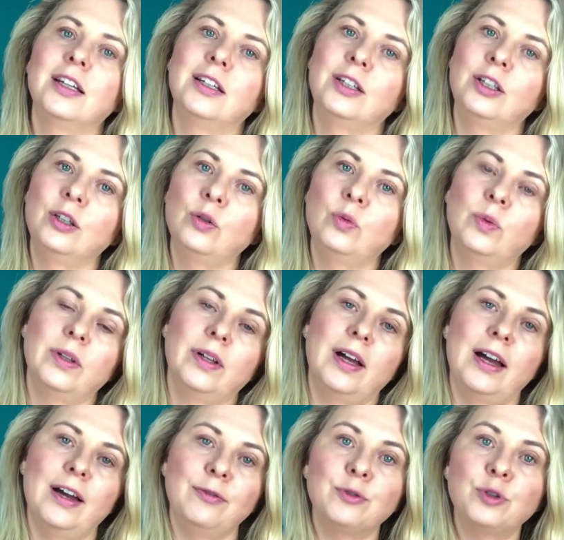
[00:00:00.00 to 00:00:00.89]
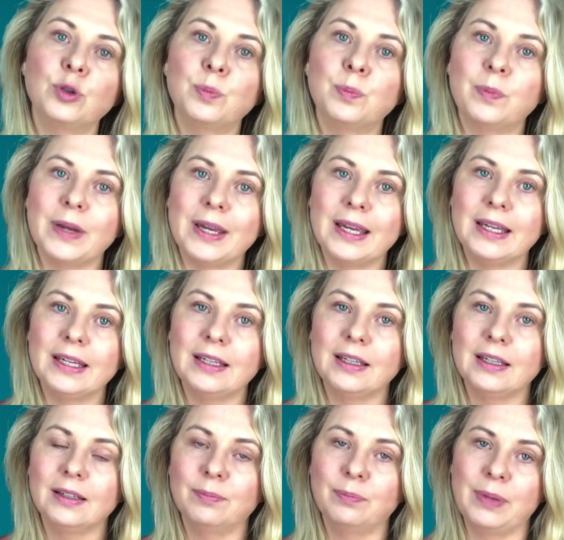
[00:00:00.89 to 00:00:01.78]
you will have to
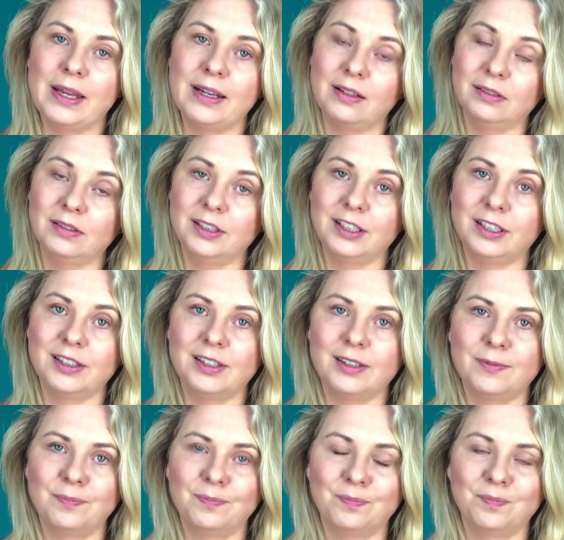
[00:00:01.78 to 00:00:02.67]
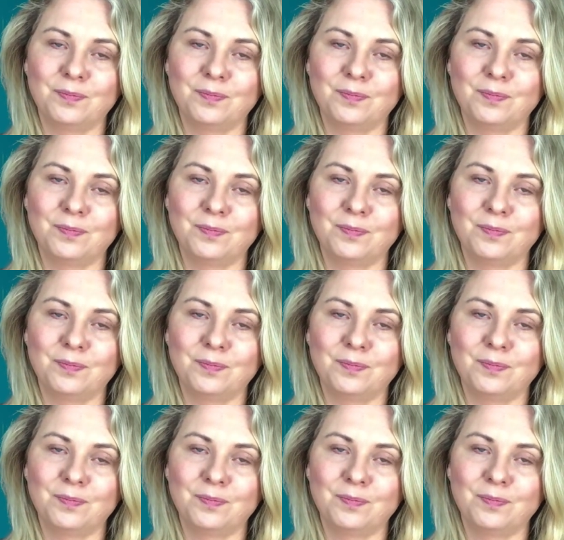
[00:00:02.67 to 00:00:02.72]
pay penalties.